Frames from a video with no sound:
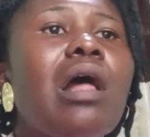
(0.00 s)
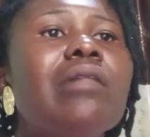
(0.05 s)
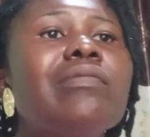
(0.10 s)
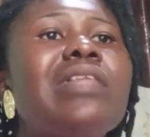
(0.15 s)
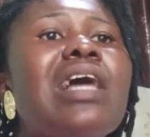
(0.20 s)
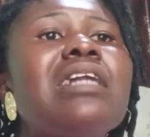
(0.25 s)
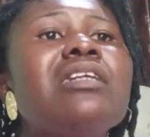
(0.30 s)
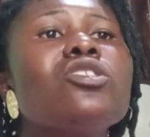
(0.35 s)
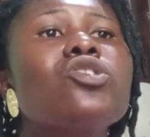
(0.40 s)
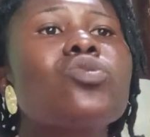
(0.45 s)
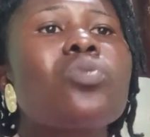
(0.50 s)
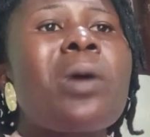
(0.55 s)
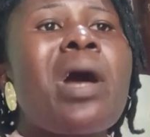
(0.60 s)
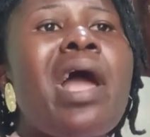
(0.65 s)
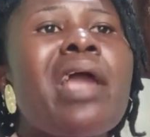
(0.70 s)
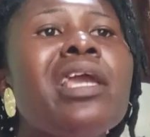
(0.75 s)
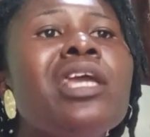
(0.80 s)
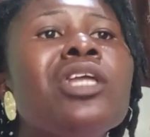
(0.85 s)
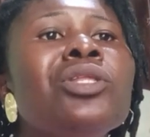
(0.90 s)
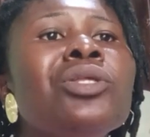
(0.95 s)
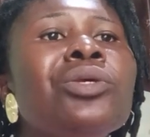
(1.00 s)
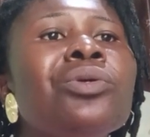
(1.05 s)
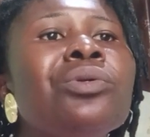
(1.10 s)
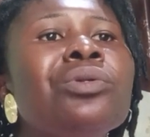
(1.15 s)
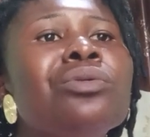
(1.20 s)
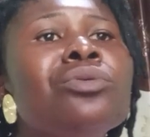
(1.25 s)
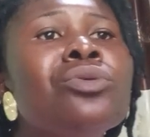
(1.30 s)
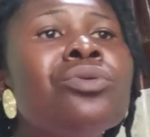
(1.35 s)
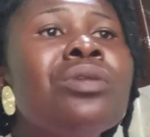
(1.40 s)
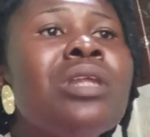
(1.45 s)
That is why in
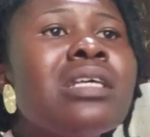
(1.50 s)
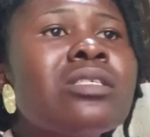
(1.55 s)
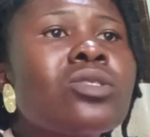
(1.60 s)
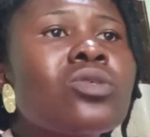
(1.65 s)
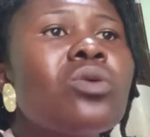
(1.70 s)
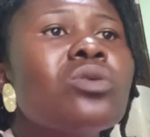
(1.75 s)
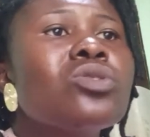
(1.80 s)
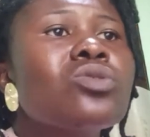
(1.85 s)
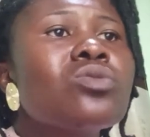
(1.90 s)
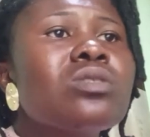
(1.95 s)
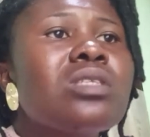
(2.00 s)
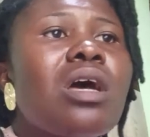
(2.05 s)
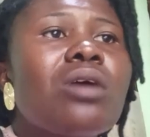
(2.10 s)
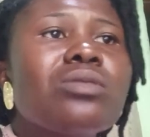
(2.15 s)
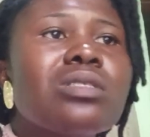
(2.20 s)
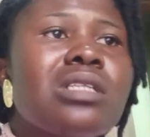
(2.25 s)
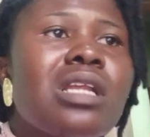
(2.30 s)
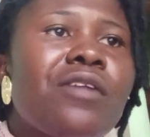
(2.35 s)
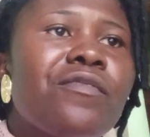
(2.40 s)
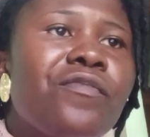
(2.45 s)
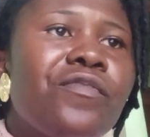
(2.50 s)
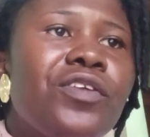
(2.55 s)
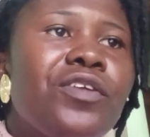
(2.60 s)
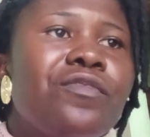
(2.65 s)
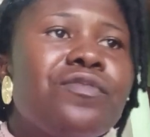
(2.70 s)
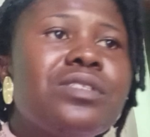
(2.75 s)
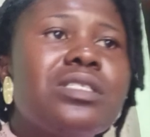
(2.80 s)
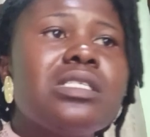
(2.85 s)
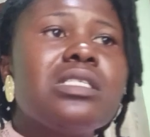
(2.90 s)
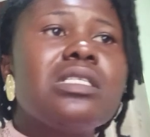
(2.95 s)
UNESCO
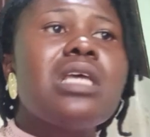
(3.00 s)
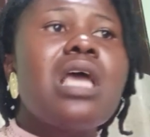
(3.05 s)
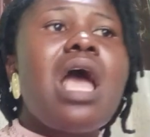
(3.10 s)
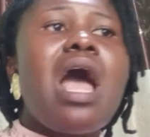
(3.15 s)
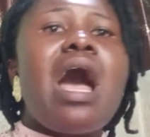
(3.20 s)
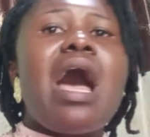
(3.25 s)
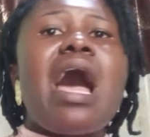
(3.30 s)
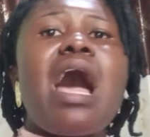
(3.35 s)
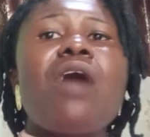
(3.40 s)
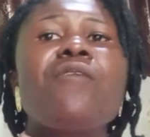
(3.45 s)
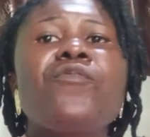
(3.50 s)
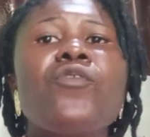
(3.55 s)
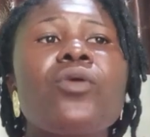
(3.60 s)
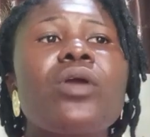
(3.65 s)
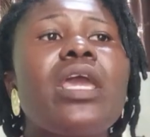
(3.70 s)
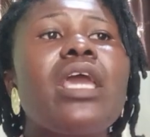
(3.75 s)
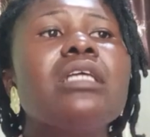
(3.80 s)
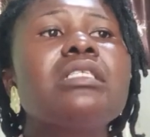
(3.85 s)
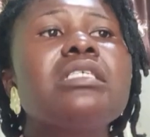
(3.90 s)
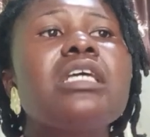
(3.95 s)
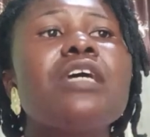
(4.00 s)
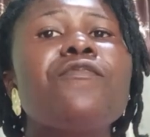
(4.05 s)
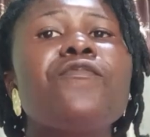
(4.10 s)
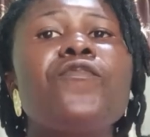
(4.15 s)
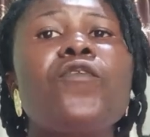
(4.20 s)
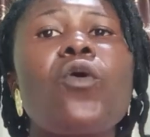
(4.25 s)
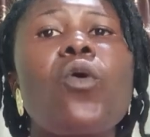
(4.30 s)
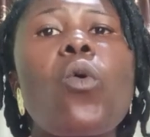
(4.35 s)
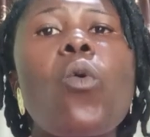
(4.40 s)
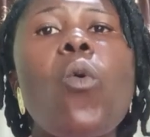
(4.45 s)
2015 advocated
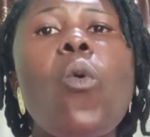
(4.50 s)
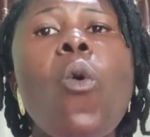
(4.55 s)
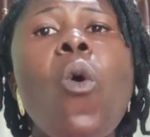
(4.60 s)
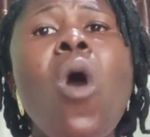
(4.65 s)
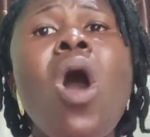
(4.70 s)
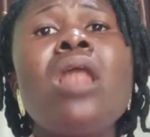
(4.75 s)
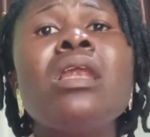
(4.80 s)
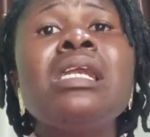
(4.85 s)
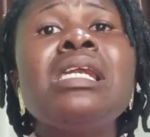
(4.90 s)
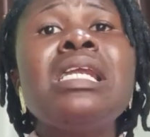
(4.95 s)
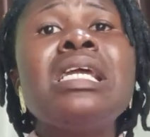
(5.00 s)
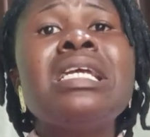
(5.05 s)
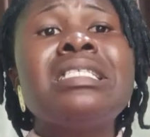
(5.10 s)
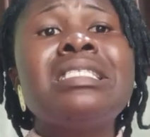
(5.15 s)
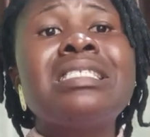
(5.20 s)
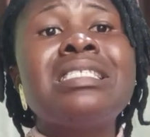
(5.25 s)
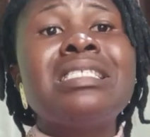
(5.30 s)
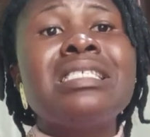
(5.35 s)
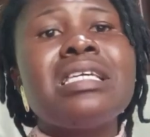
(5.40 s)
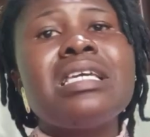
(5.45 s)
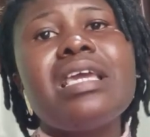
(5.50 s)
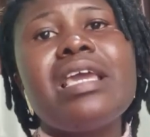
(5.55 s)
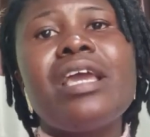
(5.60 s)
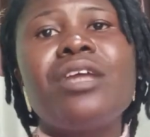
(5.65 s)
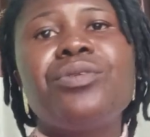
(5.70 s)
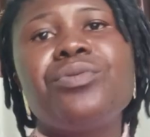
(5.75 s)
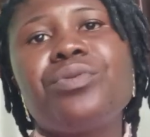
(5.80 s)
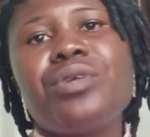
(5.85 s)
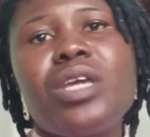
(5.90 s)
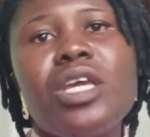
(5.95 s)
for quality
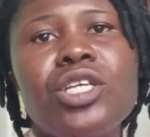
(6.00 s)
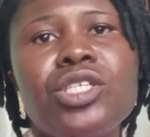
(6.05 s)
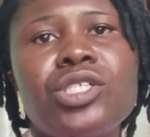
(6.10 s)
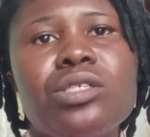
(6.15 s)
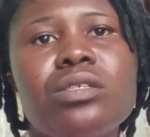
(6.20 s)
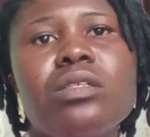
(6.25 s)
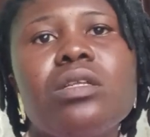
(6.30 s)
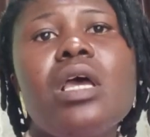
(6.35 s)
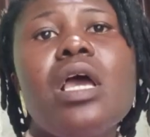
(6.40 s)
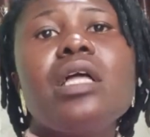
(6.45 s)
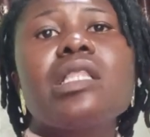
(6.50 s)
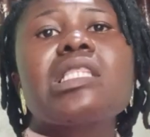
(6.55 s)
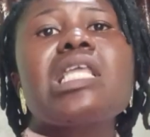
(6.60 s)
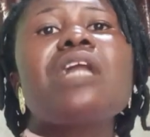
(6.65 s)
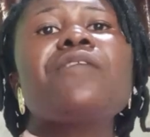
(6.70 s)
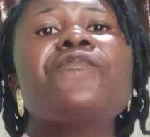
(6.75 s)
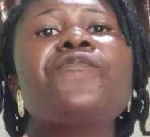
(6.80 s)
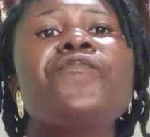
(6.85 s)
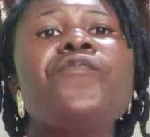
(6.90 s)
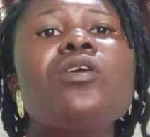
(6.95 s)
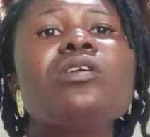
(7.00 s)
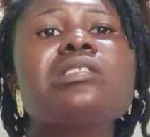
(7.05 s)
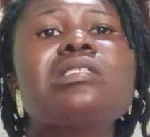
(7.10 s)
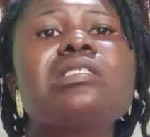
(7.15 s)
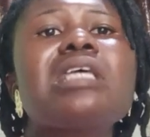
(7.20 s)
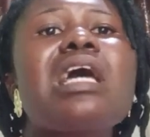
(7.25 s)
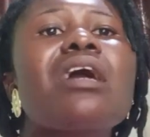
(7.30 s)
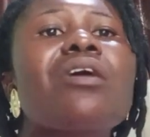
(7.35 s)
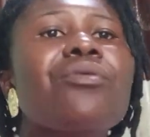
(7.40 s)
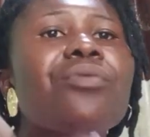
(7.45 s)
education that
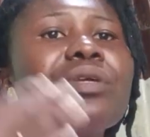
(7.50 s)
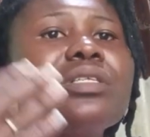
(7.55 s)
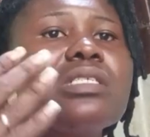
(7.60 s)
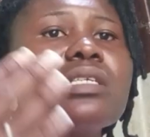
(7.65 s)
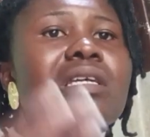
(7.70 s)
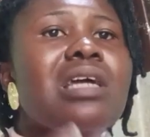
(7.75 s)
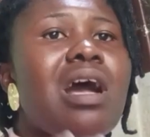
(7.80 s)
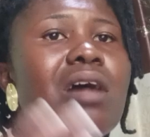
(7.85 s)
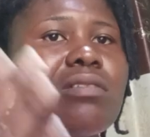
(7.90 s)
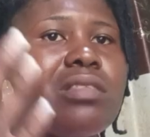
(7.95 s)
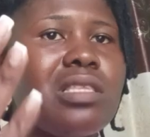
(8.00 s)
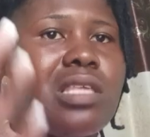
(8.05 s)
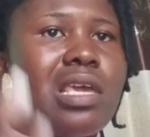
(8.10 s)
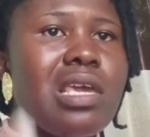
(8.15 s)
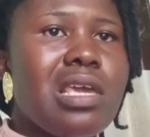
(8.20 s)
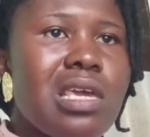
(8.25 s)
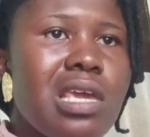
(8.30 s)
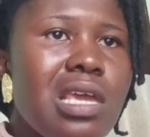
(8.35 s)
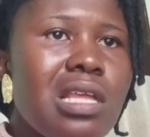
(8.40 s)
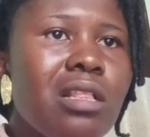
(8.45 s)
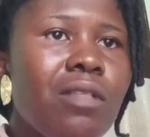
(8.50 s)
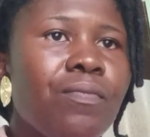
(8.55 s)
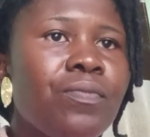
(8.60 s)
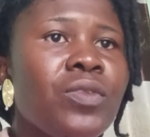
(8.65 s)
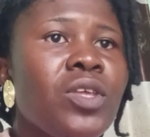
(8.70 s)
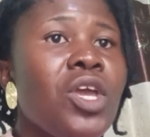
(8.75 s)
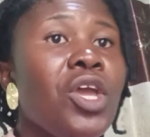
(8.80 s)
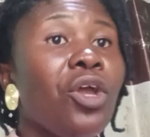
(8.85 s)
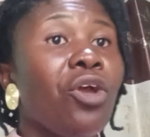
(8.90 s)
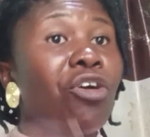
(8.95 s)
foster critical thinking,
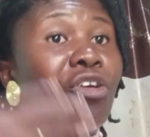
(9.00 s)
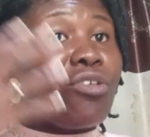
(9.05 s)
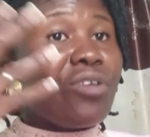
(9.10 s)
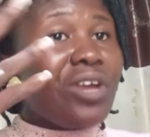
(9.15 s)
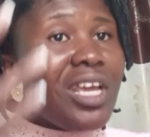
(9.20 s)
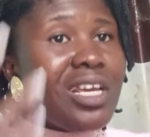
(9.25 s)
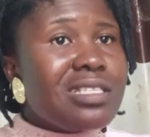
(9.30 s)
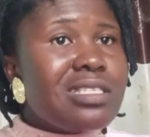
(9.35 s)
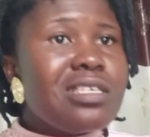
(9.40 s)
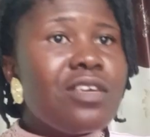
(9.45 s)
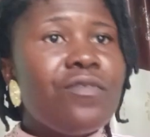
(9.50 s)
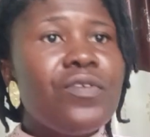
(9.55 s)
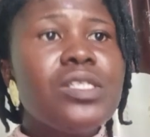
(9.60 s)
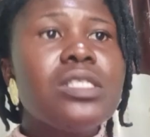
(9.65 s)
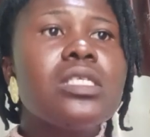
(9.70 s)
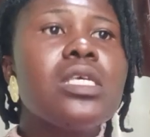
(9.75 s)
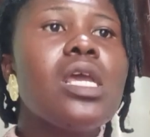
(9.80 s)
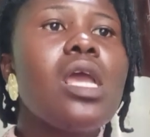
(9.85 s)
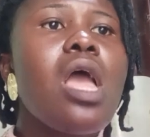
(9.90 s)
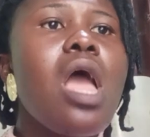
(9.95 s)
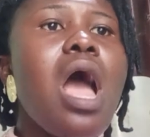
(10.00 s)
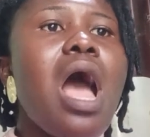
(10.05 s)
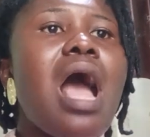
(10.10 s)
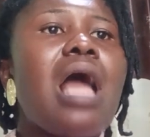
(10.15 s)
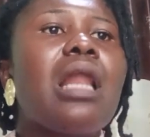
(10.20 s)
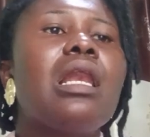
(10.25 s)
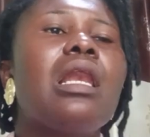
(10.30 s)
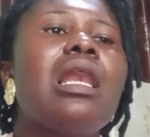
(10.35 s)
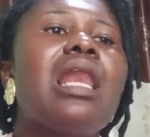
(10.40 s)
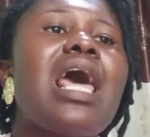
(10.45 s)
creativity,
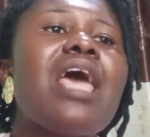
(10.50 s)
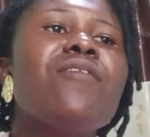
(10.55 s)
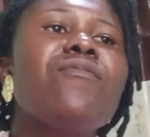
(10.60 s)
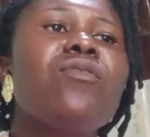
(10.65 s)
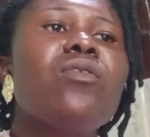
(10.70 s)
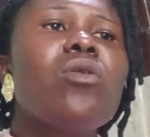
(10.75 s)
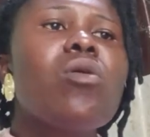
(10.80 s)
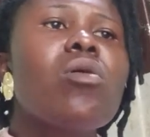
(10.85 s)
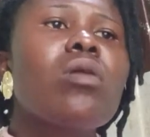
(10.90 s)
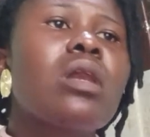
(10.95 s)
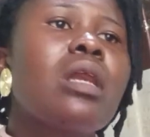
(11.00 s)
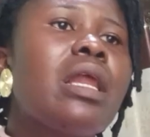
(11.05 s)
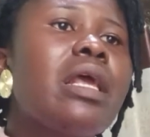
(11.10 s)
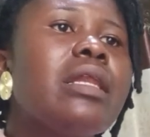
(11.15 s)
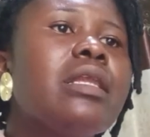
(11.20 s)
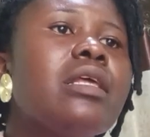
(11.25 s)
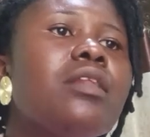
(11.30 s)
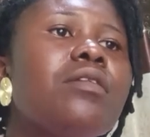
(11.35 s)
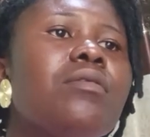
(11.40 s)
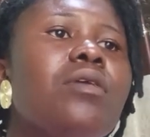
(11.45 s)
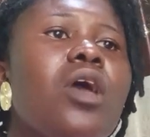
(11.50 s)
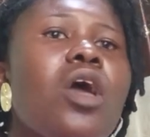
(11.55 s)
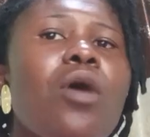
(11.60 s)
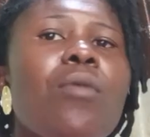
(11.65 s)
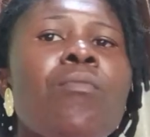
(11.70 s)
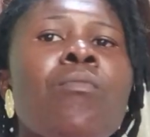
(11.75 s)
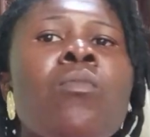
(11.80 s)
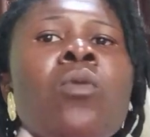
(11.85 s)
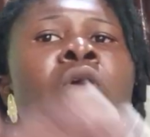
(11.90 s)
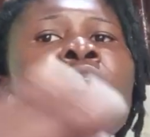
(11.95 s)
and lifelong learning,
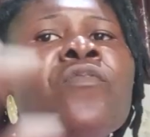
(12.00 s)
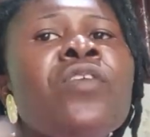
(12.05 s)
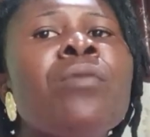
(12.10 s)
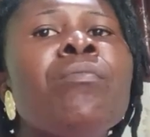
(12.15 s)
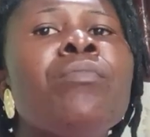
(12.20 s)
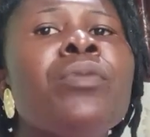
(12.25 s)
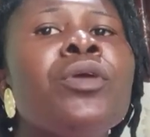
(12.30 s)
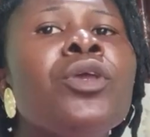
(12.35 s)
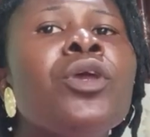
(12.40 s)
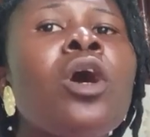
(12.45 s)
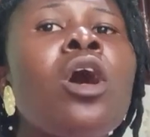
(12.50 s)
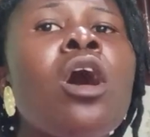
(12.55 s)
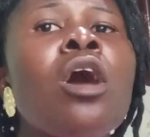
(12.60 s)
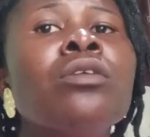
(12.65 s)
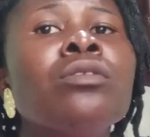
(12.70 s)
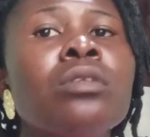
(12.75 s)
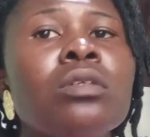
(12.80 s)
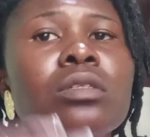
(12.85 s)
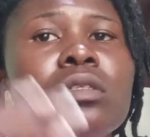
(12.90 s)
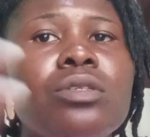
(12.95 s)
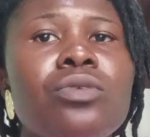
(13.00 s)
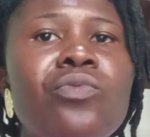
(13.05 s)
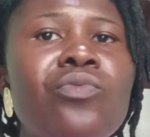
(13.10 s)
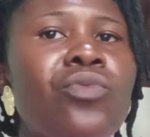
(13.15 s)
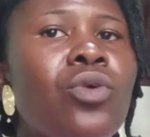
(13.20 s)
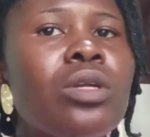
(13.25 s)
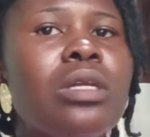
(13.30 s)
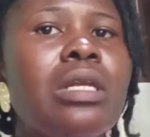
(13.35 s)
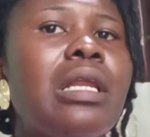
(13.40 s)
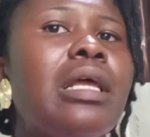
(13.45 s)
moving beyond the
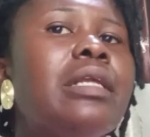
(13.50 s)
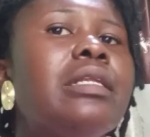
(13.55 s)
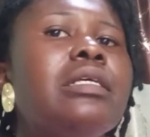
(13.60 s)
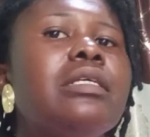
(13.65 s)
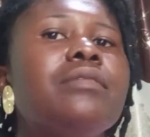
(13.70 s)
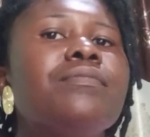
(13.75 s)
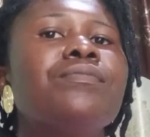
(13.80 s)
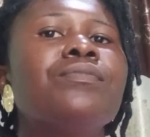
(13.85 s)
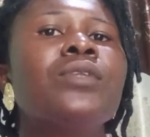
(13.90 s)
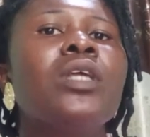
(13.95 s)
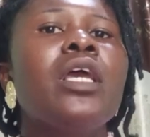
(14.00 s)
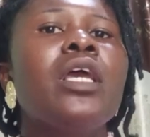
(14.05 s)
rote learning.